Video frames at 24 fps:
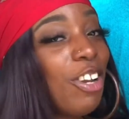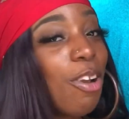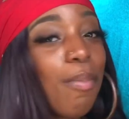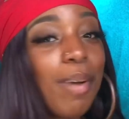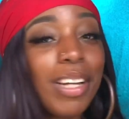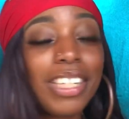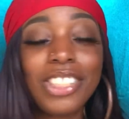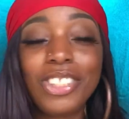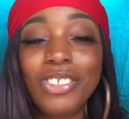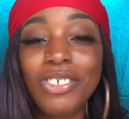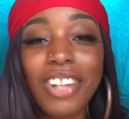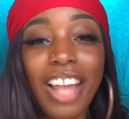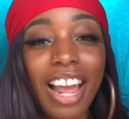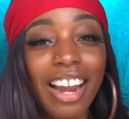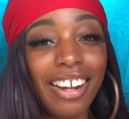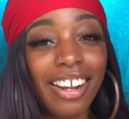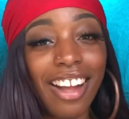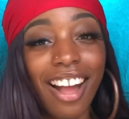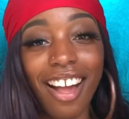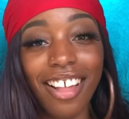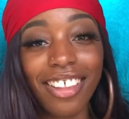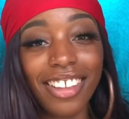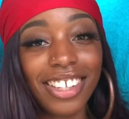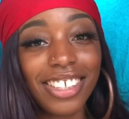nobody's doing that in
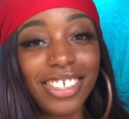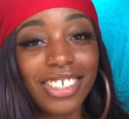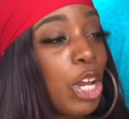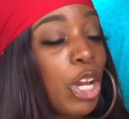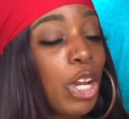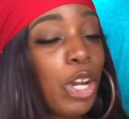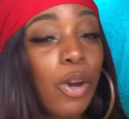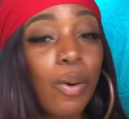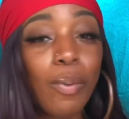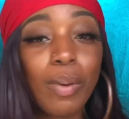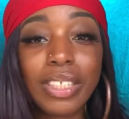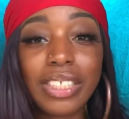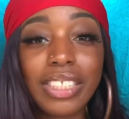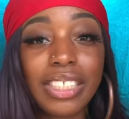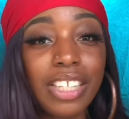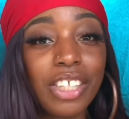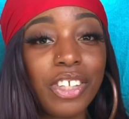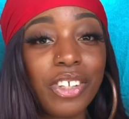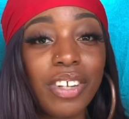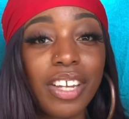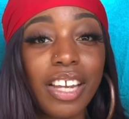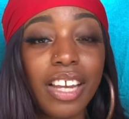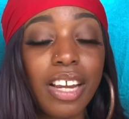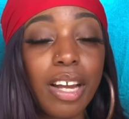college no one's
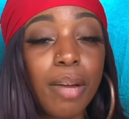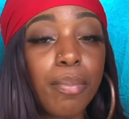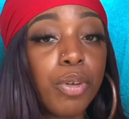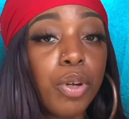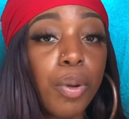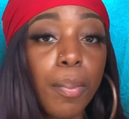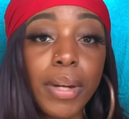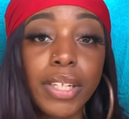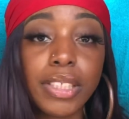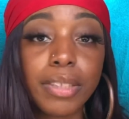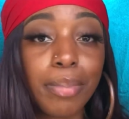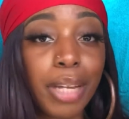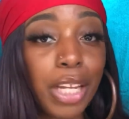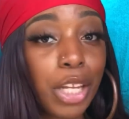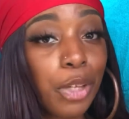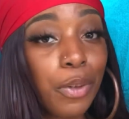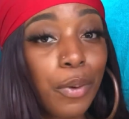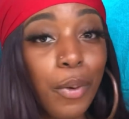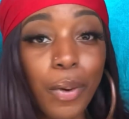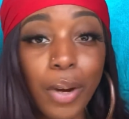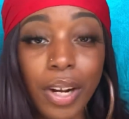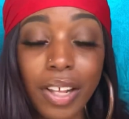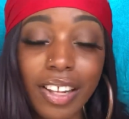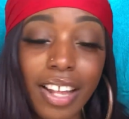telling you to get up nobody's making
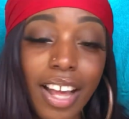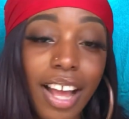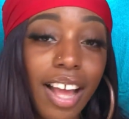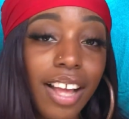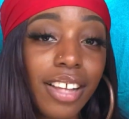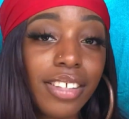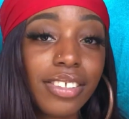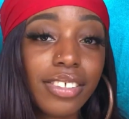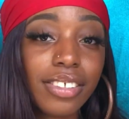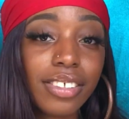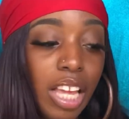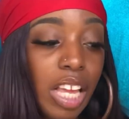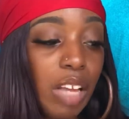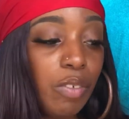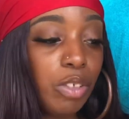you go into class